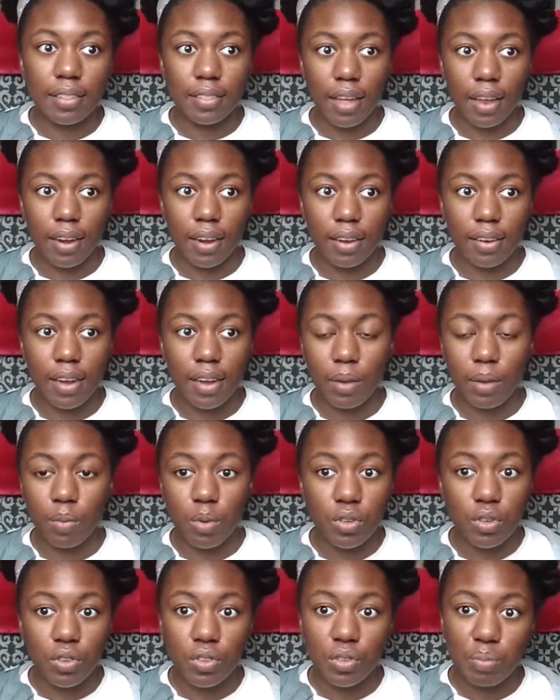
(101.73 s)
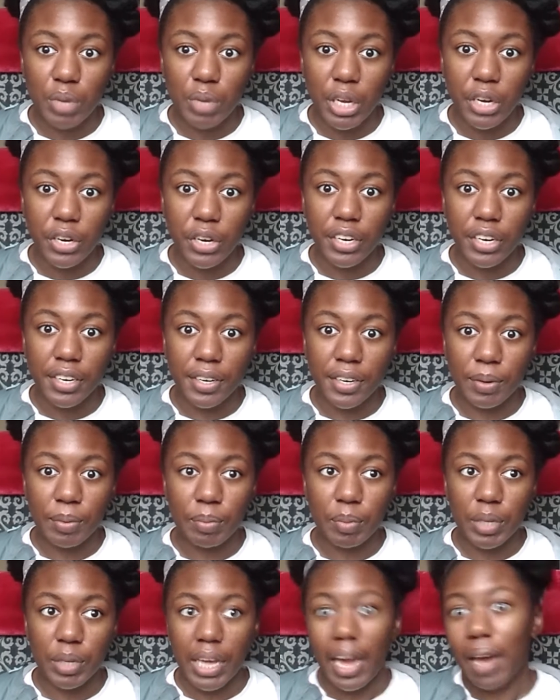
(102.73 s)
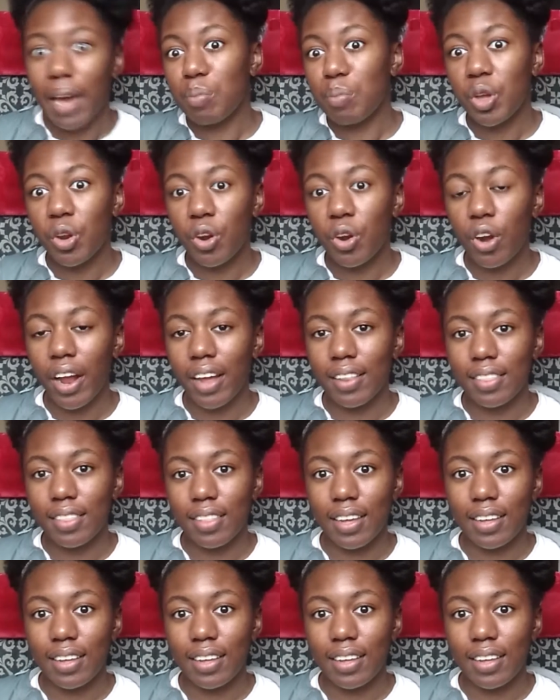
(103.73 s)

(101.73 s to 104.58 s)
then I will do them better and I'll be happier and